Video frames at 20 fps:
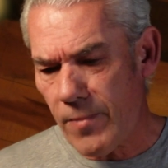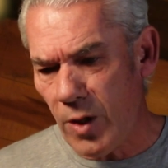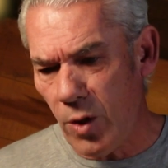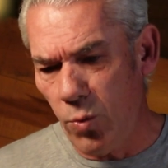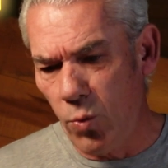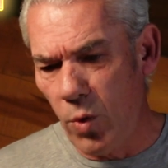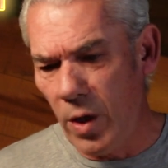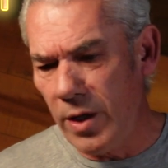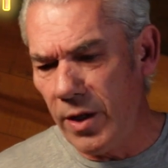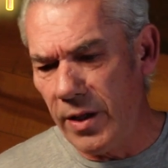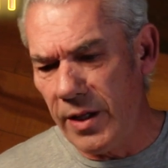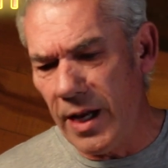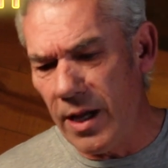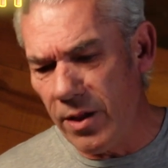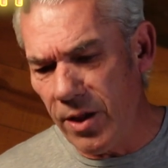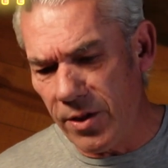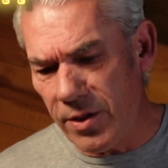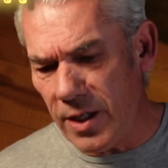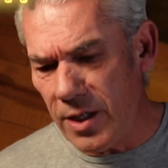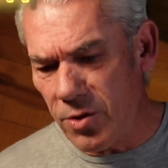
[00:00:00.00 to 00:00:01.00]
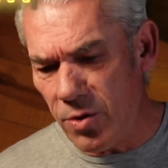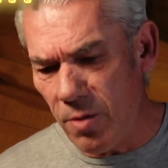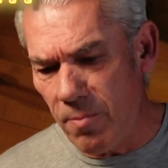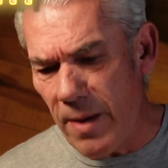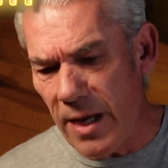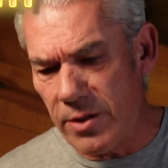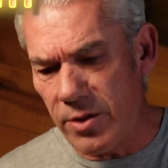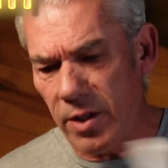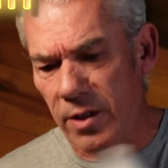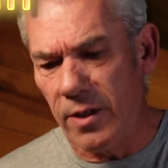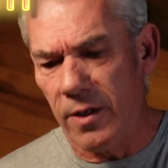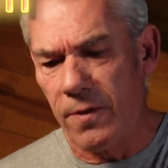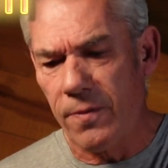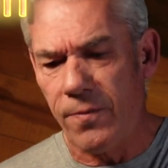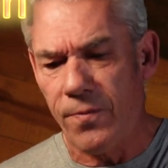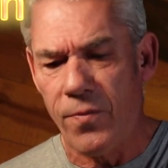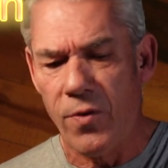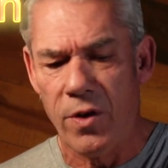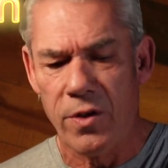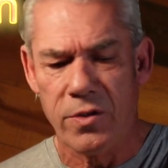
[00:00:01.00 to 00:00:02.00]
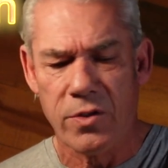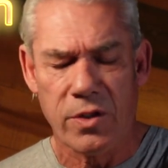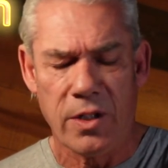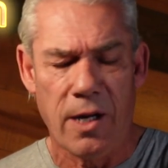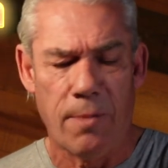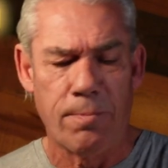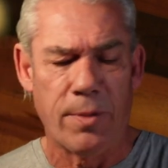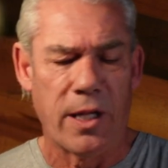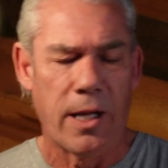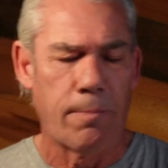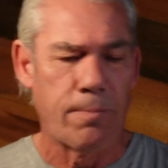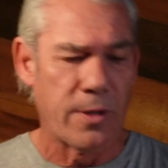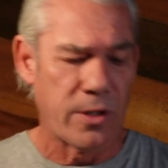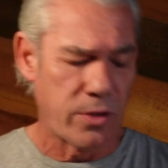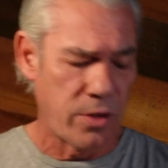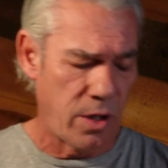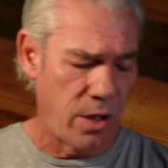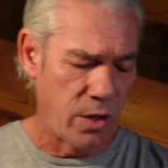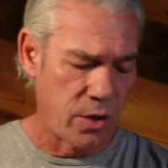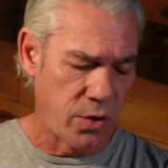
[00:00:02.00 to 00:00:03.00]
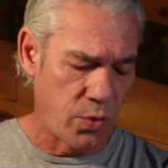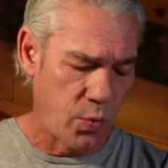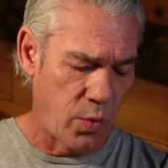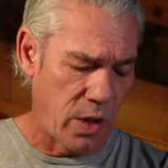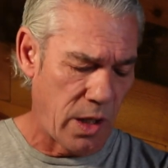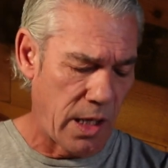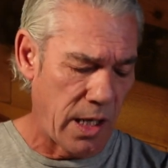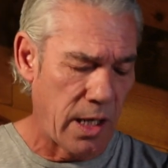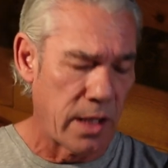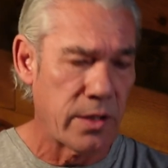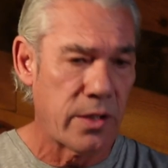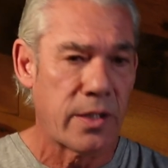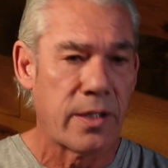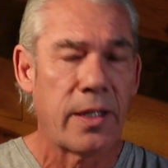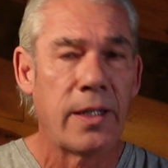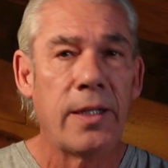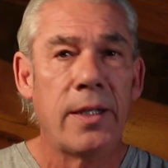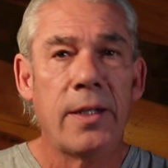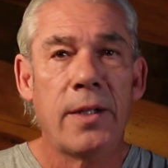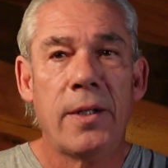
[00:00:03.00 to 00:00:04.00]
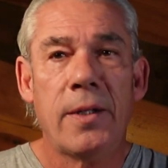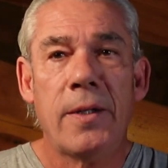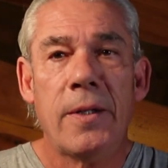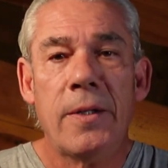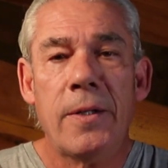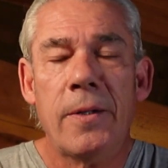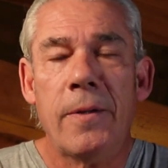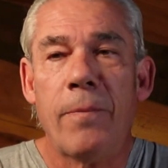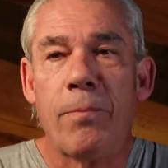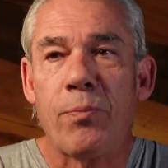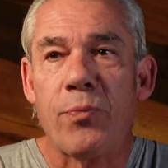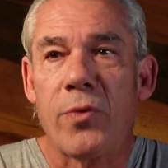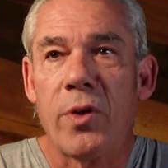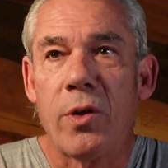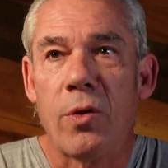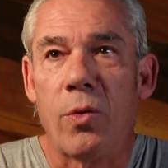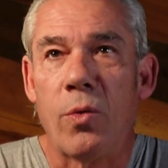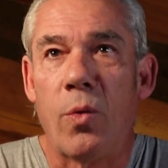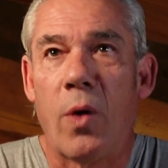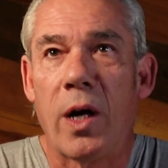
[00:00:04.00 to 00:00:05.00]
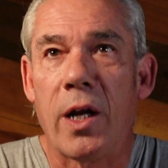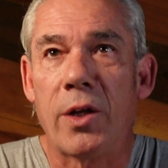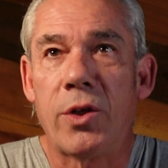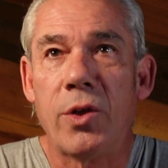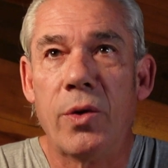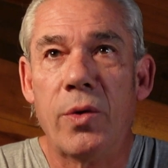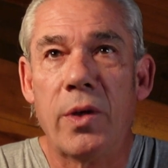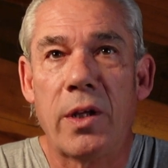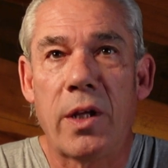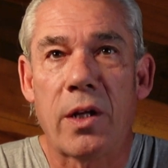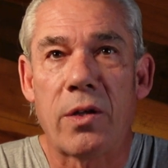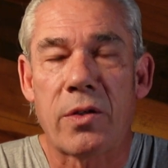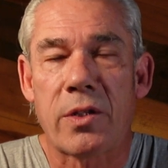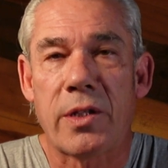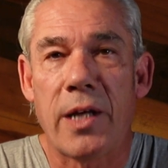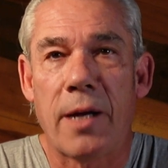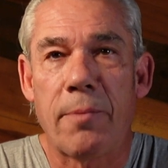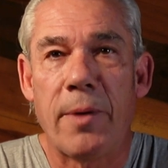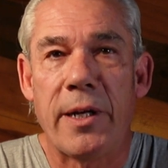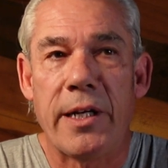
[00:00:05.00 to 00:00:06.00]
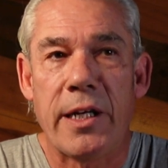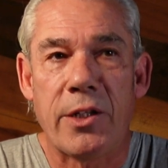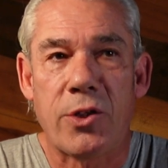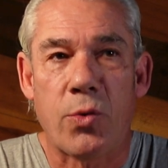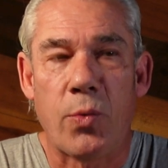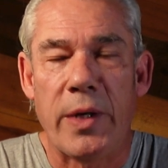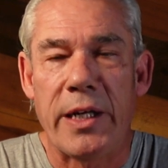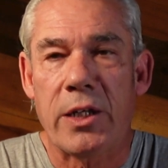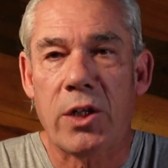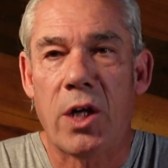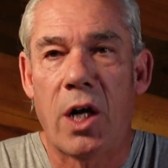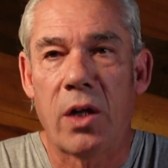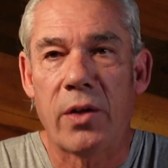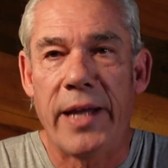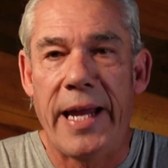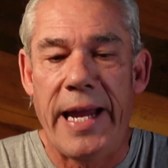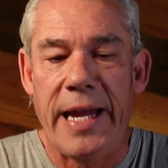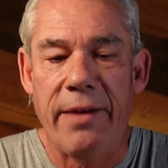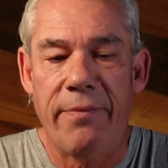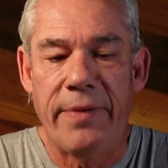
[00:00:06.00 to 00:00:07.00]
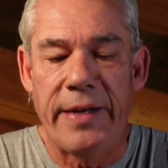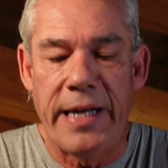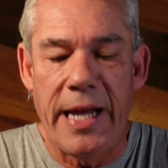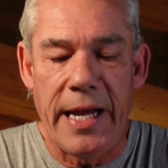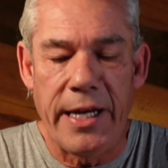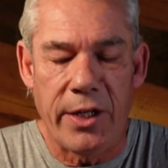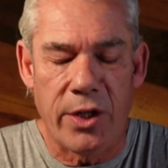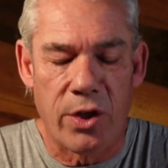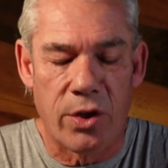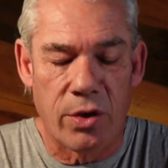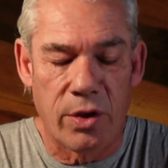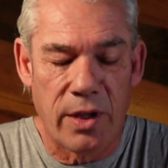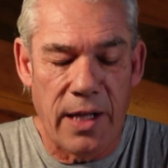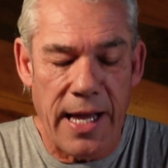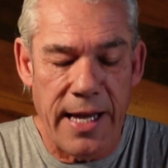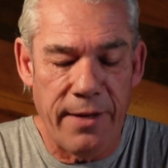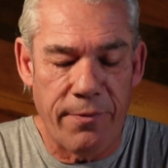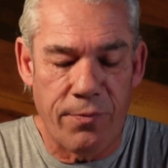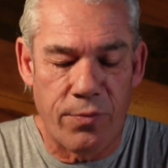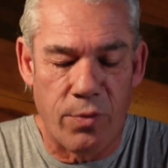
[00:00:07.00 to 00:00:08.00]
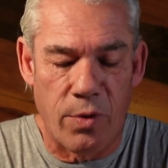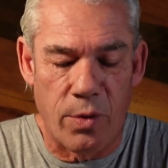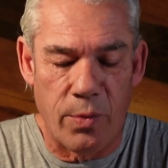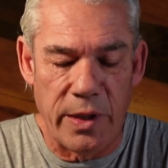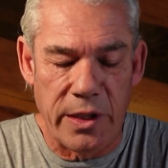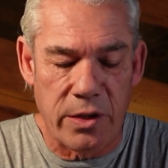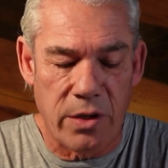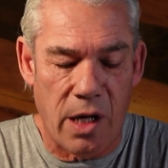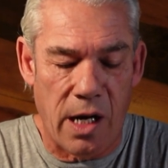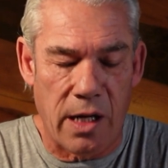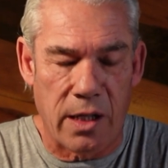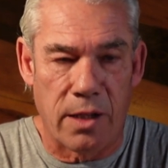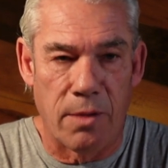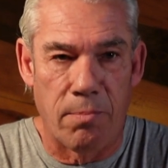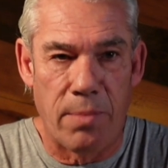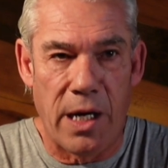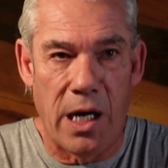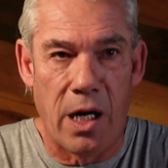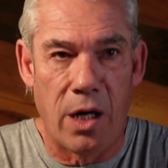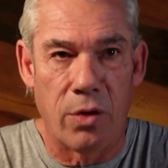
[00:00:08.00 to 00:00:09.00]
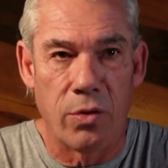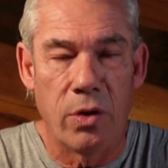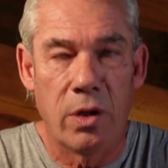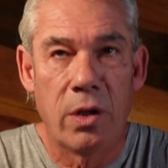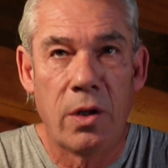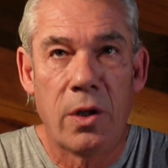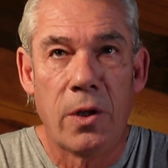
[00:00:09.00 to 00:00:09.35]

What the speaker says: of the other things you mentioned in the first couple episodes was want to do a little segment each week called Aviate Your Life, where we talk about